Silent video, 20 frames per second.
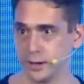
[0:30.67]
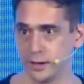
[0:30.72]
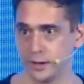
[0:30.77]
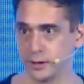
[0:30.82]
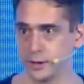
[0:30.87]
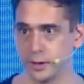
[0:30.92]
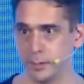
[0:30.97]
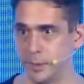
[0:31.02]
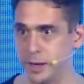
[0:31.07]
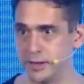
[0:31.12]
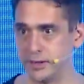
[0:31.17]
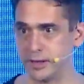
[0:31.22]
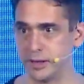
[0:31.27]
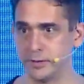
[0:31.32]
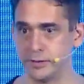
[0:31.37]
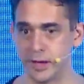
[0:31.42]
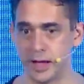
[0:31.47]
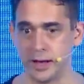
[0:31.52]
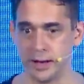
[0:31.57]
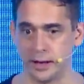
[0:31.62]
this amazing
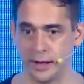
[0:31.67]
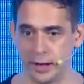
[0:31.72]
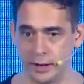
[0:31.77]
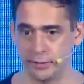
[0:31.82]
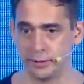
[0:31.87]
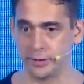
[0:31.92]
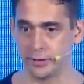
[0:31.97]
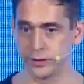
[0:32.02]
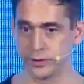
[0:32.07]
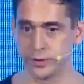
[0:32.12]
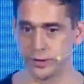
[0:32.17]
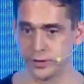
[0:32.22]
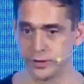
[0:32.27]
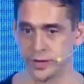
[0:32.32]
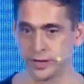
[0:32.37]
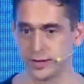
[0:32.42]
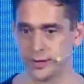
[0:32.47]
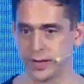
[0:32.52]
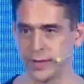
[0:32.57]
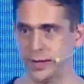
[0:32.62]
event and for
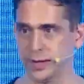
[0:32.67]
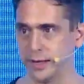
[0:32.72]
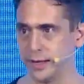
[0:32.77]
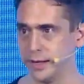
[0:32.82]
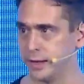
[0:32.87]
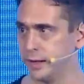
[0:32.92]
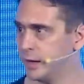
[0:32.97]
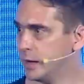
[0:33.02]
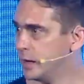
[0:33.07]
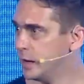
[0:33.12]
facilitating it,